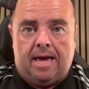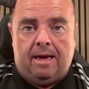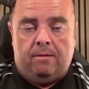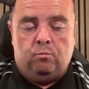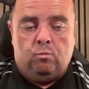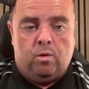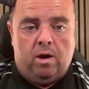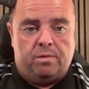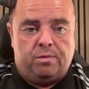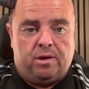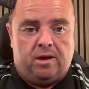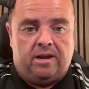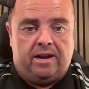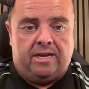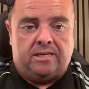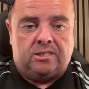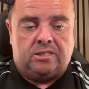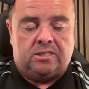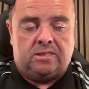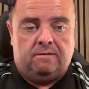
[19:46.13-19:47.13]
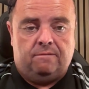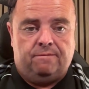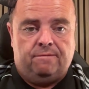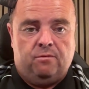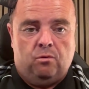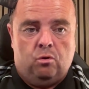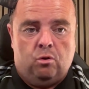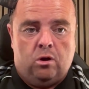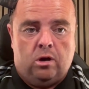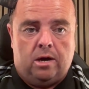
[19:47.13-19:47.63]
with Chris
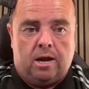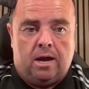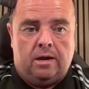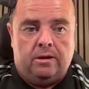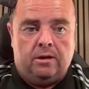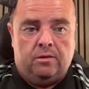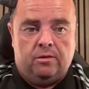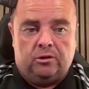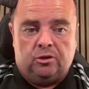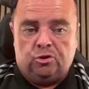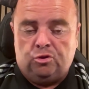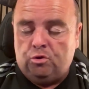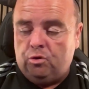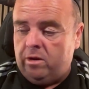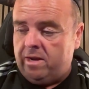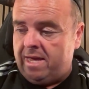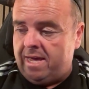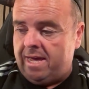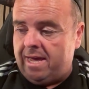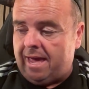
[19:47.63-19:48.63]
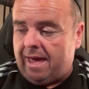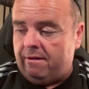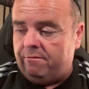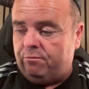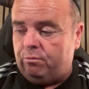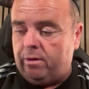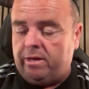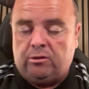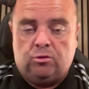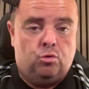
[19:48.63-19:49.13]
for another Q&A
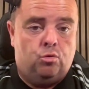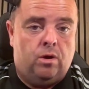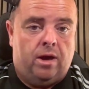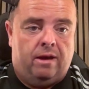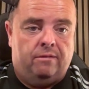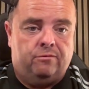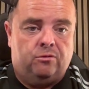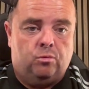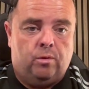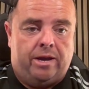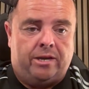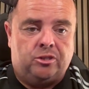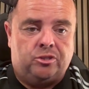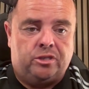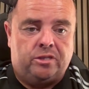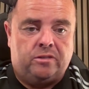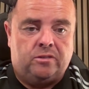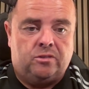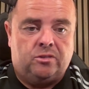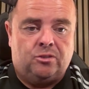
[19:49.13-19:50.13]
if we do have questions.